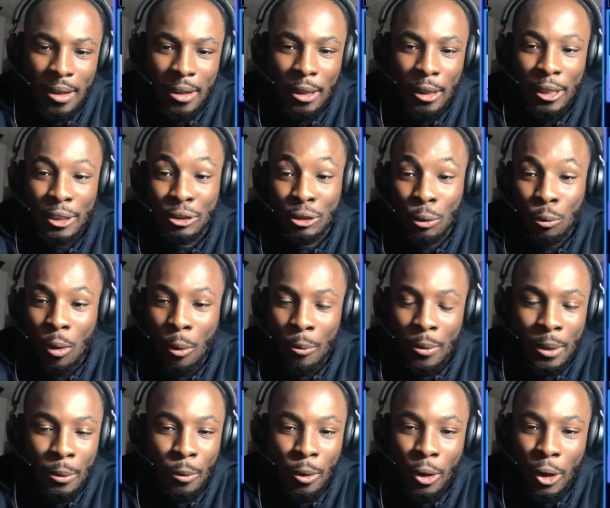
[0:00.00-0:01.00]
Literally what
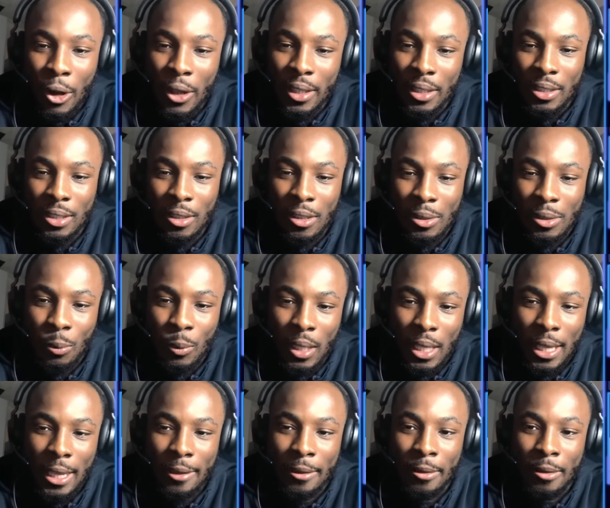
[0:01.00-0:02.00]
we were going into this
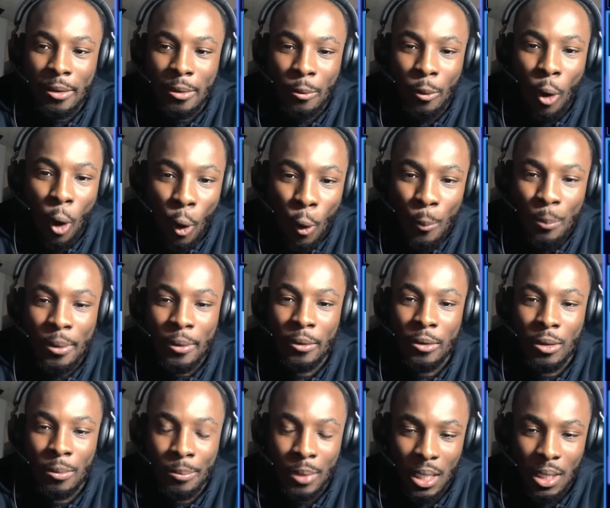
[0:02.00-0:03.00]
weekend hoping
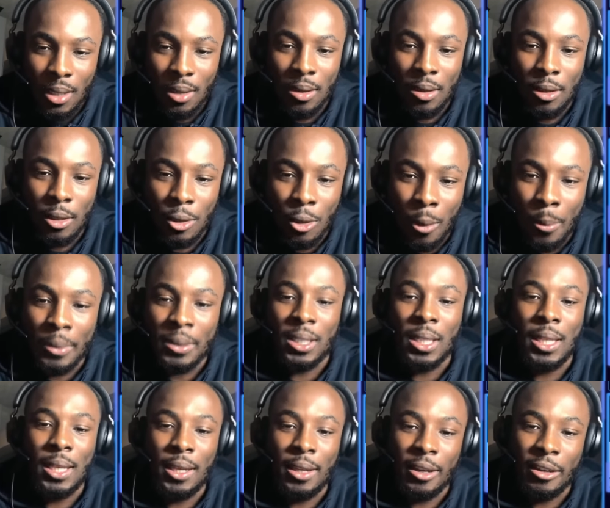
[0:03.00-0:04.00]
to be top of the
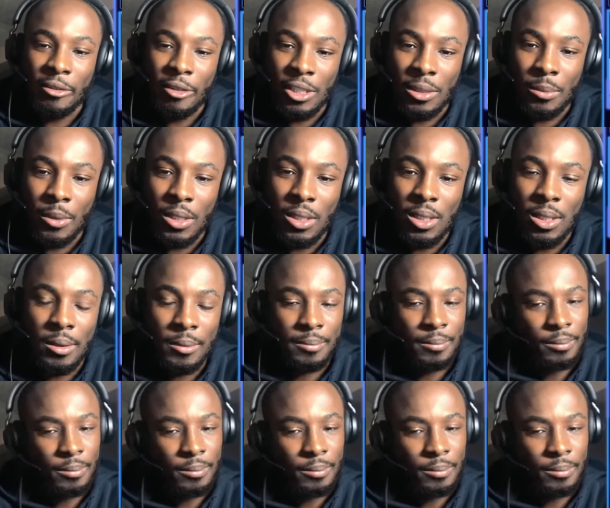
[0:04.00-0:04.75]
league at Christmas.